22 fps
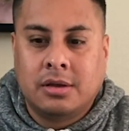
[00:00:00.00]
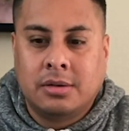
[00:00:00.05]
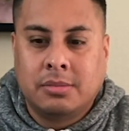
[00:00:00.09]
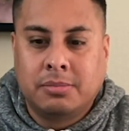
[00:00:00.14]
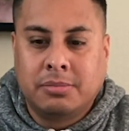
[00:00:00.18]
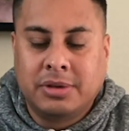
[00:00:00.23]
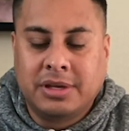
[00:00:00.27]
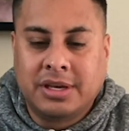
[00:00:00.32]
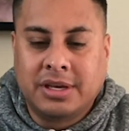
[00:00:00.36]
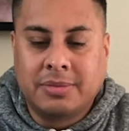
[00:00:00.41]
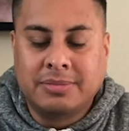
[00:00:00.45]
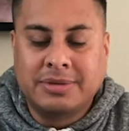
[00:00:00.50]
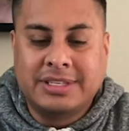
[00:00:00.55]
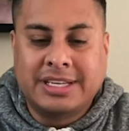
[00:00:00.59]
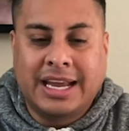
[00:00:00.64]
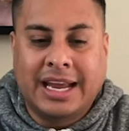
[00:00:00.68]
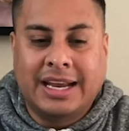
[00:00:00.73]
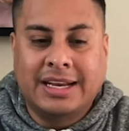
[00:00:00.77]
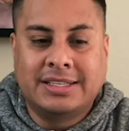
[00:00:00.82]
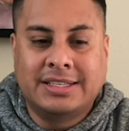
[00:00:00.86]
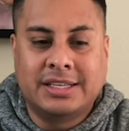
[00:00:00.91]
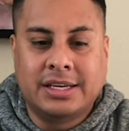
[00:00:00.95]
become
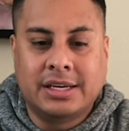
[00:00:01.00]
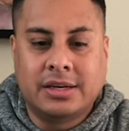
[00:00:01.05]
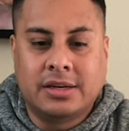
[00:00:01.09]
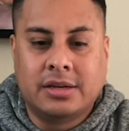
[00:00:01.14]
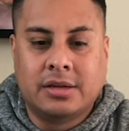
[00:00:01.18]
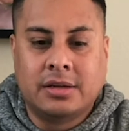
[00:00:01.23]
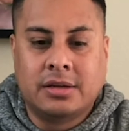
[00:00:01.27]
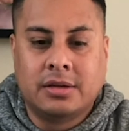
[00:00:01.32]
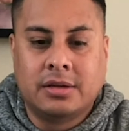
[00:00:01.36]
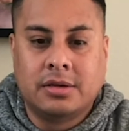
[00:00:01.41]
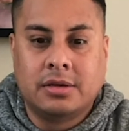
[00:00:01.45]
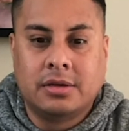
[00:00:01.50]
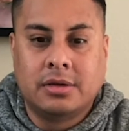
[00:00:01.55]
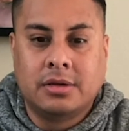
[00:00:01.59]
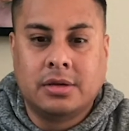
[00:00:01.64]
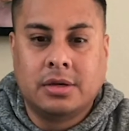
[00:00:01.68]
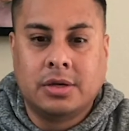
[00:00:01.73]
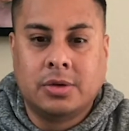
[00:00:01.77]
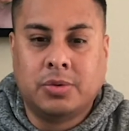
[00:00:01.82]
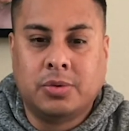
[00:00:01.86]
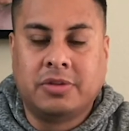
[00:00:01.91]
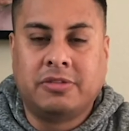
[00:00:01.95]
tainted
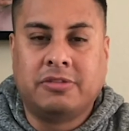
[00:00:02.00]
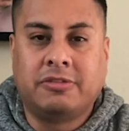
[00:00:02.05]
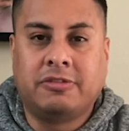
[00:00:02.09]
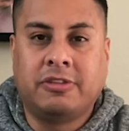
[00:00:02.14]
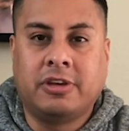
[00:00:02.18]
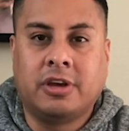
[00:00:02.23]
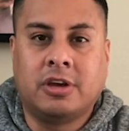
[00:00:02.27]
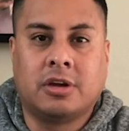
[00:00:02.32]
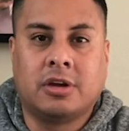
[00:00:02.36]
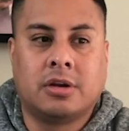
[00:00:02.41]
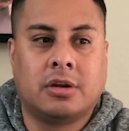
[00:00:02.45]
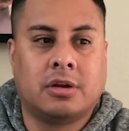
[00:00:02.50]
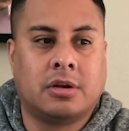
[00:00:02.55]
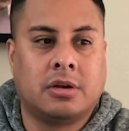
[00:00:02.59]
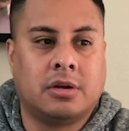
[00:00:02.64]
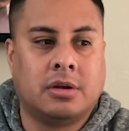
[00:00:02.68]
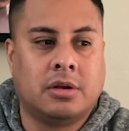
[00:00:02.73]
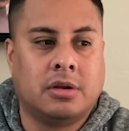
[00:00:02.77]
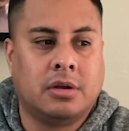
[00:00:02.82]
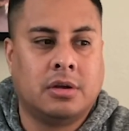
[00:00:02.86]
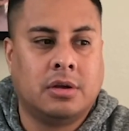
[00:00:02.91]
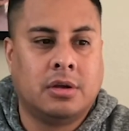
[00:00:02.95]
with fear.
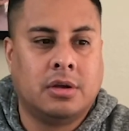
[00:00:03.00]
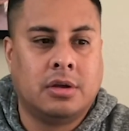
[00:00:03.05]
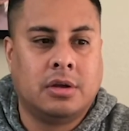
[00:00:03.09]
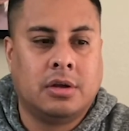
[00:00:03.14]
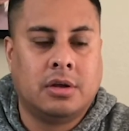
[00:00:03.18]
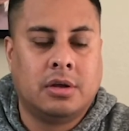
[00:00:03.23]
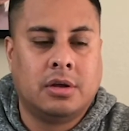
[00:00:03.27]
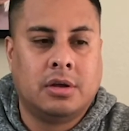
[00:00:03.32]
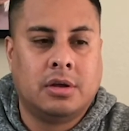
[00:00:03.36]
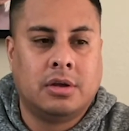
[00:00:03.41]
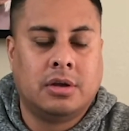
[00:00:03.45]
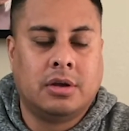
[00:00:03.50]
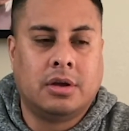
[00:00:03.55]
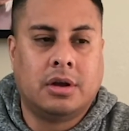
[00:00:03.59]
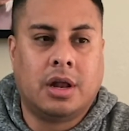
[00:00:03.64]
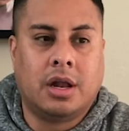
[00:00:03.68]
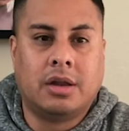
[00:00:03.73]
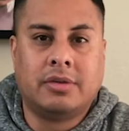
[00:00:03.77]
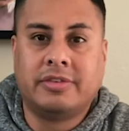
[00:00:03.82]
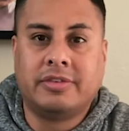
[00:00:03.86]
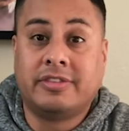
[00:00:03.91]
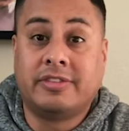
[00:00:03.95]
And
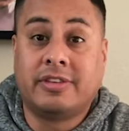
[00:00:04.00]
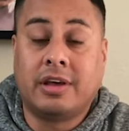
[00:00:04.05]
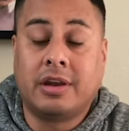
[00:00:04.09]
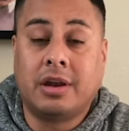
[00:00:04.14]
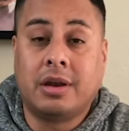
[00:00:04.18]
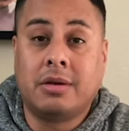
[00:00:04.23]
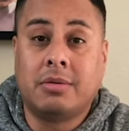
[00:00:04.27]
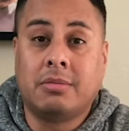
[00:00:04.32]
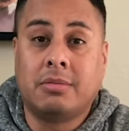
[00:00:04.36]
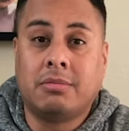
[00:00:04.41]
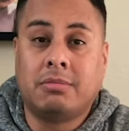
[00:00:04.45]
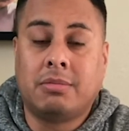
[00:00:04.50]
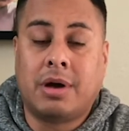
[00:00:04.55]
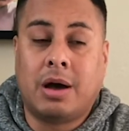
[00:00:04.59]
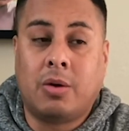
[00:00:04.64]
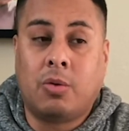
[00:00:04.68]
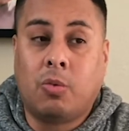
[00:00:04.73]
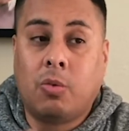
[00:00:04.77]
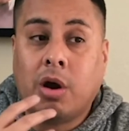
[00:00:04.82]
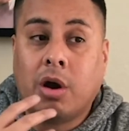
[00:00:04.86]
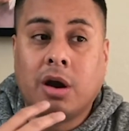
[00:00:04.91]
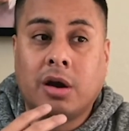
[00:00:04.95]
all of a sudden my
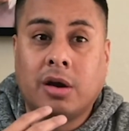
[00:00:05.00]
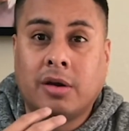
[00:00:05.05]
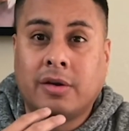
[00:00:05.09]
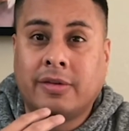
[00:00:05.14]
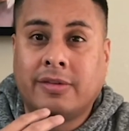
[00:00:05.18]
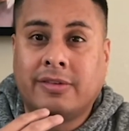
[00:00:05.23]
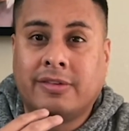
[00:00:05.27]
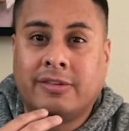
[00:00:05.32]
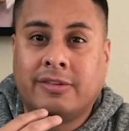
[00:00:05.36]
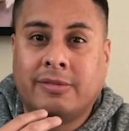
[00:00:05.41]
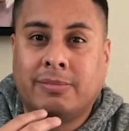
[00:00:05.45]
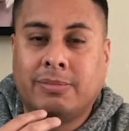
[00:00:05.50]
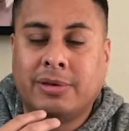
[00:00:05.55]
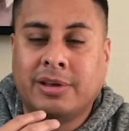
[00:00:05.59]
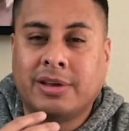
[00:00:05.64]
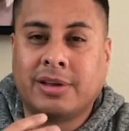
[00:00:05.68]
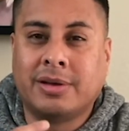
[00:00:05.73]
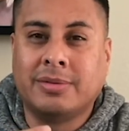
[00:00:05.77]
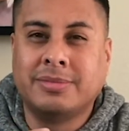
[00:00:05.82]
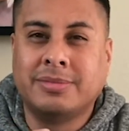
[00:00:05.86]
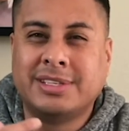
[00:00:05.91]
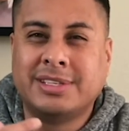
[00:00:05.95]
words become